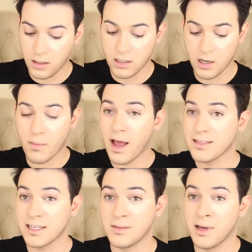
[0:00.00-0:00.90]
You know my
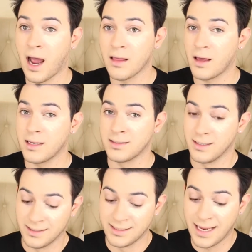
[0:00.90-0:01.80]
ass likes to be highlighted
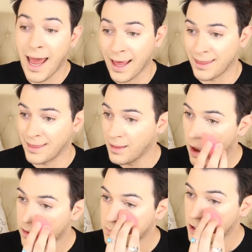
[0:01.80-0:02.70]
to death
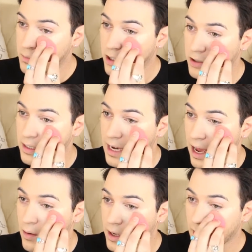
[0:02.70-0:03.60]
and then Beauty Blender it
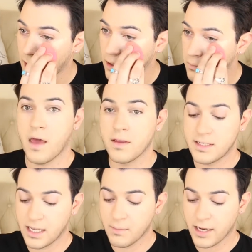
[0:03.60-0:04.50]
out again. And then
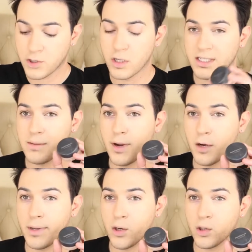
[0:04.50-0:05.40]
taking my trusty
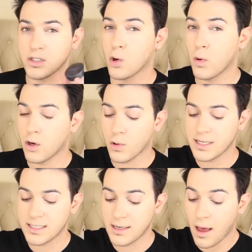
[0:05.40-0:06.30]
Bare Minerals Well
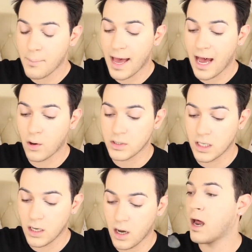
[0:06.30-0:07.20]
Rested
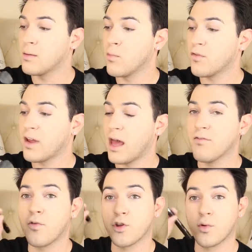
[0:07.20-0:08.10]
Powder on a Morphe
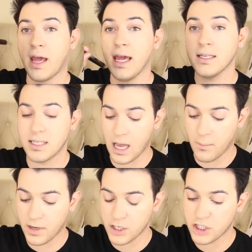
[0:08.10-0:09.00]
M438,
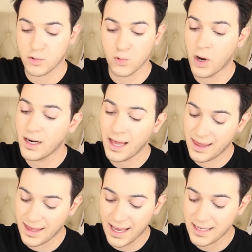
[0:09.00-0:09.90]
I'm gonna just run
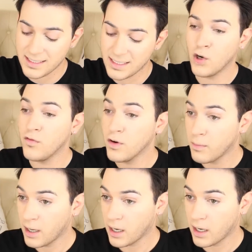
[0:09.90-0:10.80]
that over
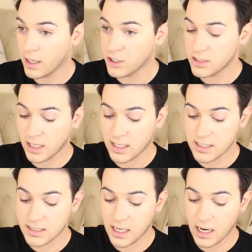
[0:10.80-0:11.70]
my eye just to kind of
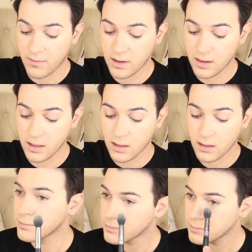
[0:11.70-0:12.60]
set everything.